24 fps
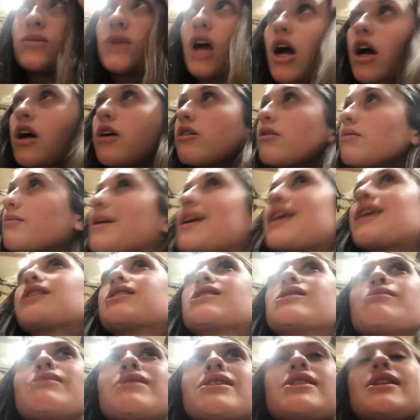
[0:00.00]
All right, we making
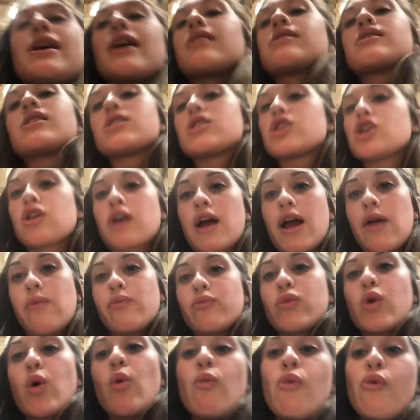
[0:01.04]
some mistakes. It's all right.
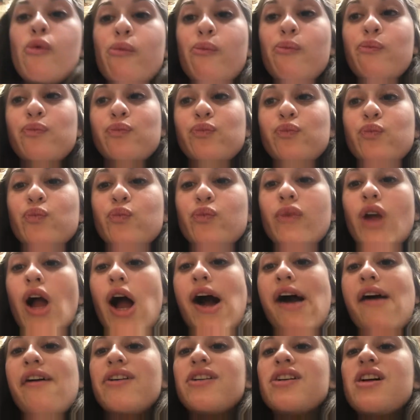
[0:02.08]
Your gum is making me
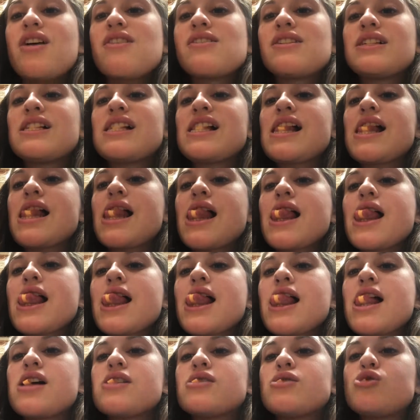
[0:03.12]
hungry.
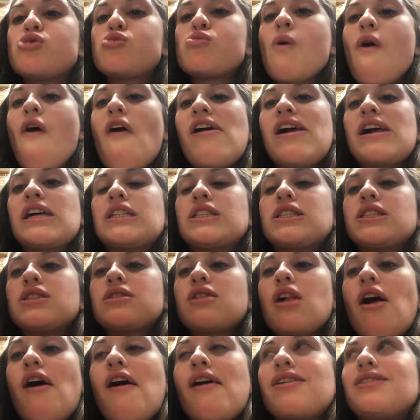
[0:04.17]
Tick fruity.
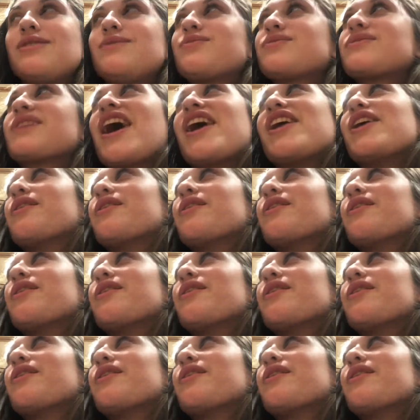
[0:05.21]
I